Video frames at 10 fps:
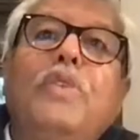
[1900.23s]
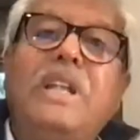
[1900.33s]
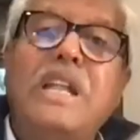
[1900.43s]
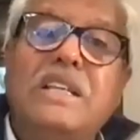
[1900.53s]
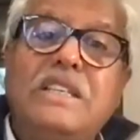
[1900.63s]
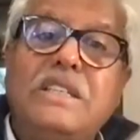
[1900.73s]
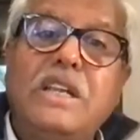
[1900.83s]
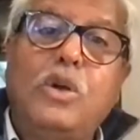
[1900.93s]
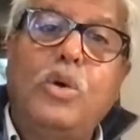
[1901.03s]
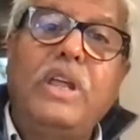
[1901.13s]
witnesses,
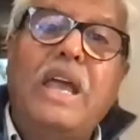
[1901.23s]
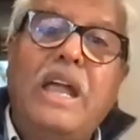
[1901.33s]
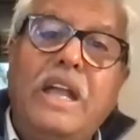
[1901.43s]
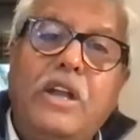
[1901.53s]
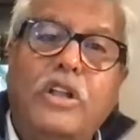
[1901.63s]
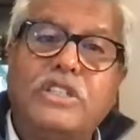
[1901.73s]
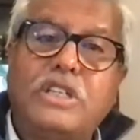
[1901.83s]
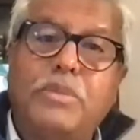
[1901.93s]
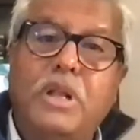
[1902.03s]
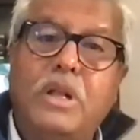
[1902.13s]
including a head
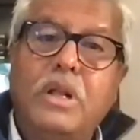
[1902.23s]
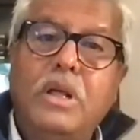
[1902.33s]
constable.